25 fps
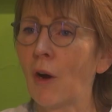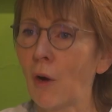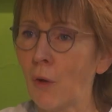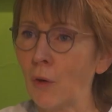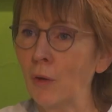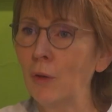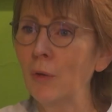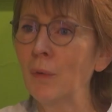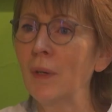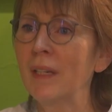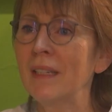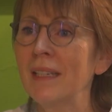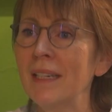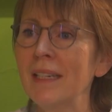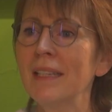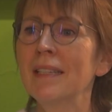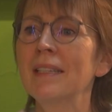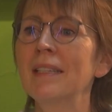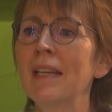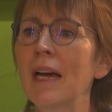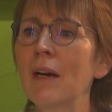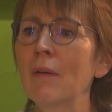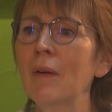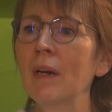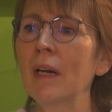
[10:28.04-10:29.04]
although it is
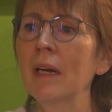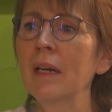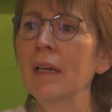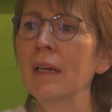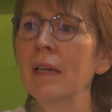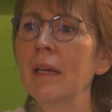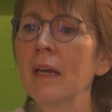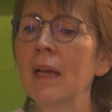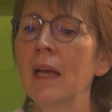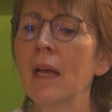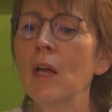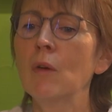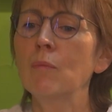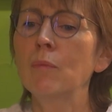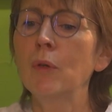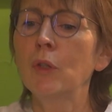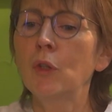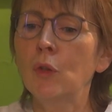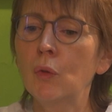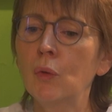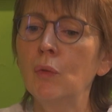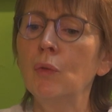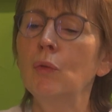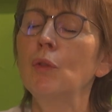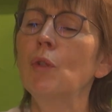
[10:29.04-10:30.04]
directly,
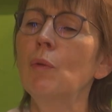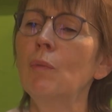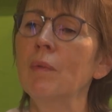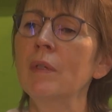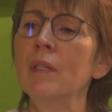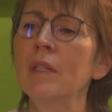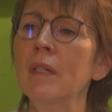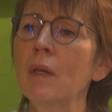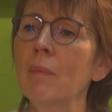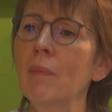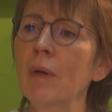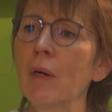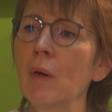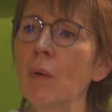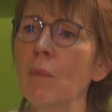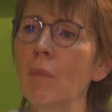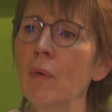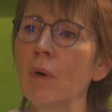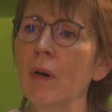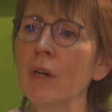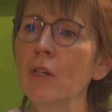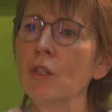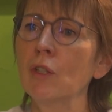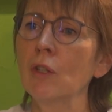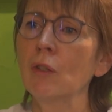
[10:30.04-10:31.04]
but through the peacekeeping
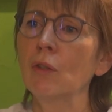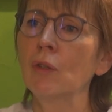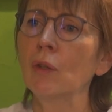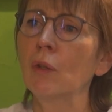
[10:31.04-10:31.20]
operation,